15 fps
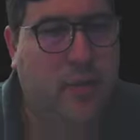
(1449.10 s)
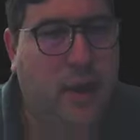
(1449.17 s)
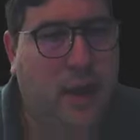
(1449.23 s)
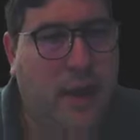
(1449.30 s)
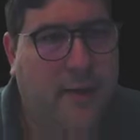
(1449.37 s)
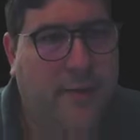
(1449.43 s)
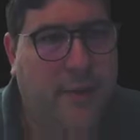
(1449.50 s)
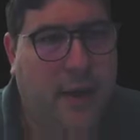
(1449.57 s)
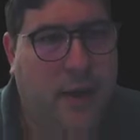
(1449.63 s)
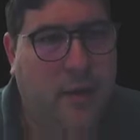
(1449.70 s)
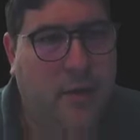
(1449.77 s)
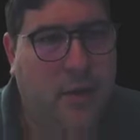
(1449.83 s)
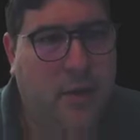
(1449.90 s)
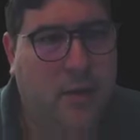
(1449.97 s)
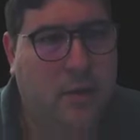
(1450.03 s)
I
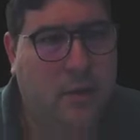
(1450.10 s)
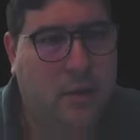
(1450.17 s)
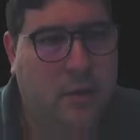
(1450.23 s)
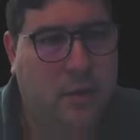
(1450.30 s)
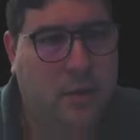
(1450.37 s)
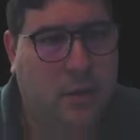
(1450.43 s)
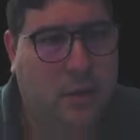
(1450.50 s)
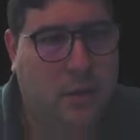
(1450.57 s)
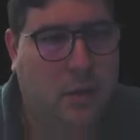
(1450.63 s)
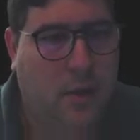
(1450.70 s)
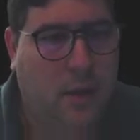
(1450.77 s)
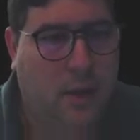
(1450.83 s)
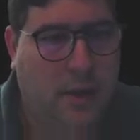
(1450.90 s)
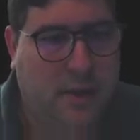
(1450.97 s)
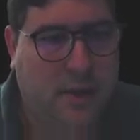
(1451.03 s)
found,
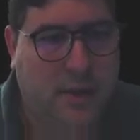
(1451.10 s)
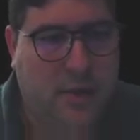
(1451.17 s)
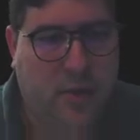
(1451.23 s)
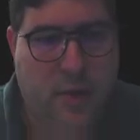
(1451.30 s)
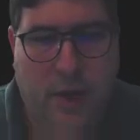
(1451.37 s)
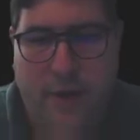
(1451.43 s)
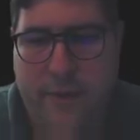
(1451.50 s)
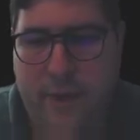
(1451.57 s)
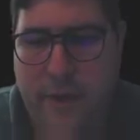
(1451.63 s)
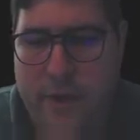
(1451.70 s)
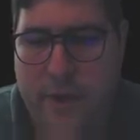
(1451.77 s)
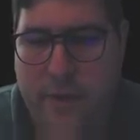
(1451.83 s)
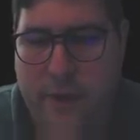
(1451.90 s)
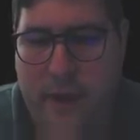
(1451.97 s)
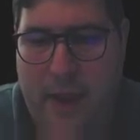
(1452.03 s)
is just create a
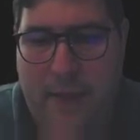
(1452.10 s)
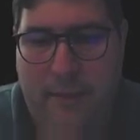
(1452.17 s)
function for them.